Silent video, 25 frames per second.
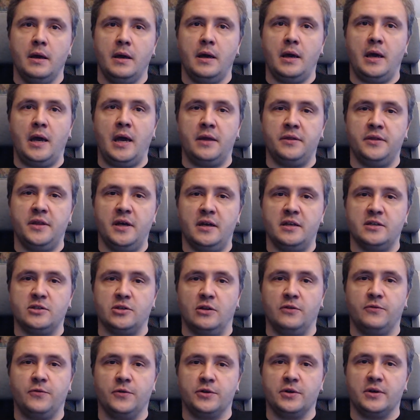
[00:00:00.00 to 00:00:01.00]
And that is
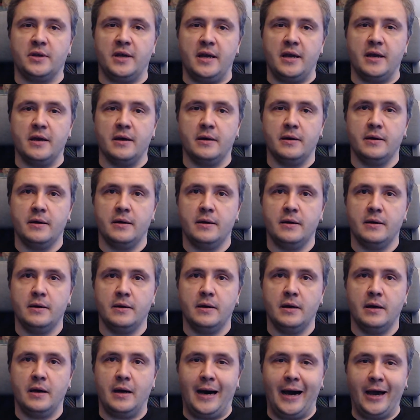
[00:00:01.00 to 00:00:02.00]
all for today.
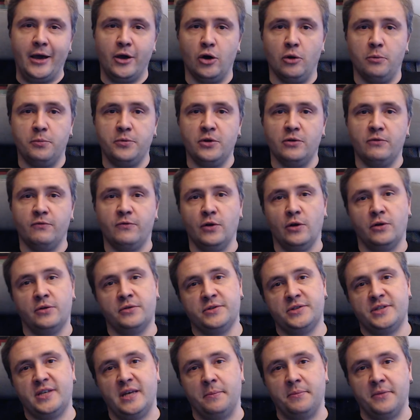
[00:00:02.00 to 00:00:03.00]
I hope you've
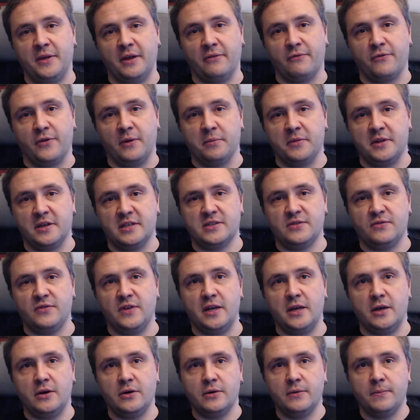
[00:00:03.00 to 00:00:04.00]
learned something from this
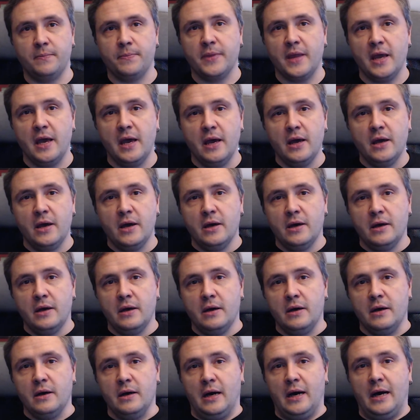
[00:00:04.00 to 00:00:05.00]
video.
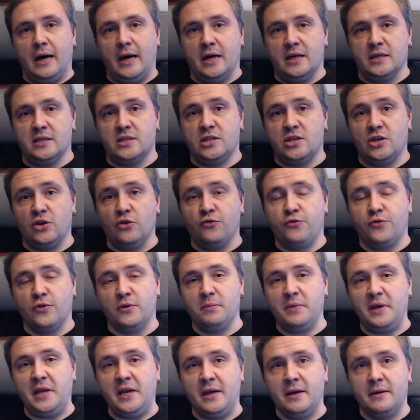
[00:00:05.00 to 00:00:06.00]
Uh, so for
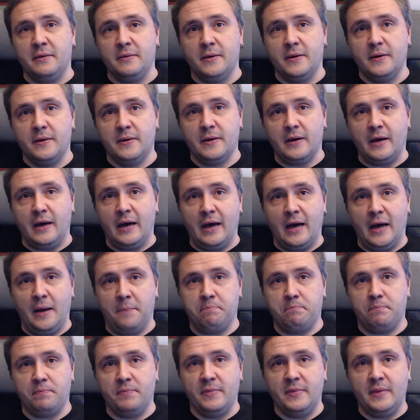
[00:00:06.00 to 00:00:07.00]
me, uh,
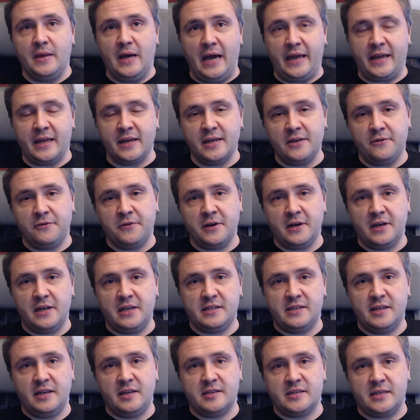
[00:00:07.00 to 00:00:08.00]
I can definitely
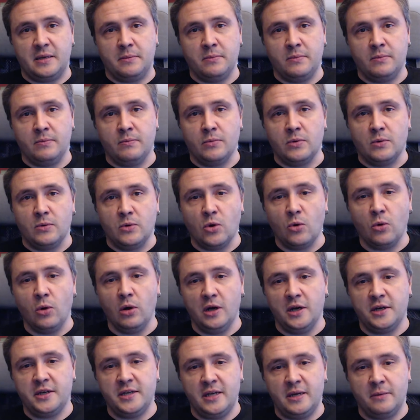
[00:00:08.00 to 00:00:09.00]
see some
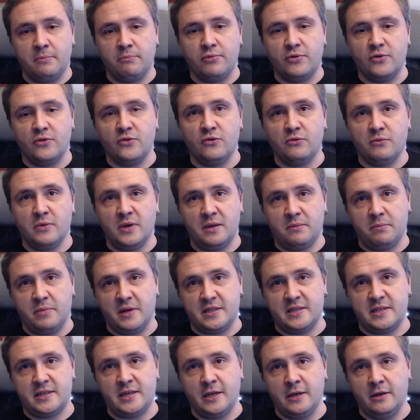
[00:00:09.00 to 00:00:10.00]
quality improvement,
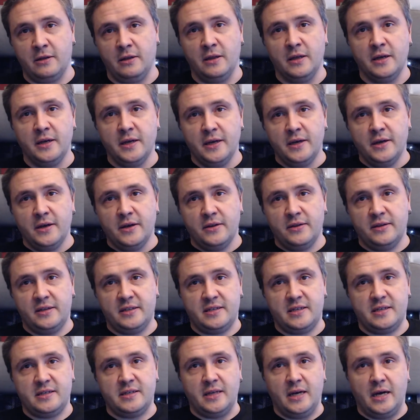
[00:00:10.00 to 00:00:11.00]
but still,
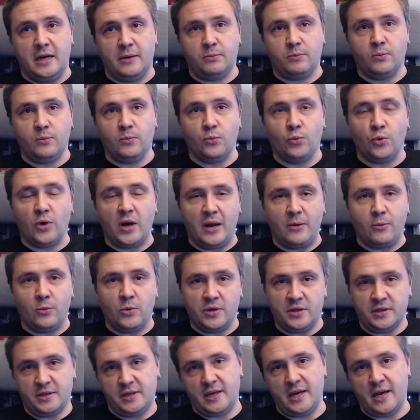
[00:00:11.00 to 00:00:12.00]
this is not what I
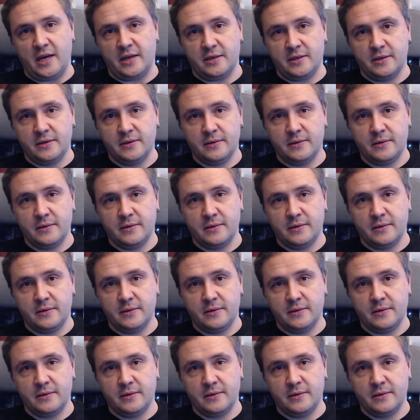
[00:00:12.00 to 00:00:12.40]
want yet.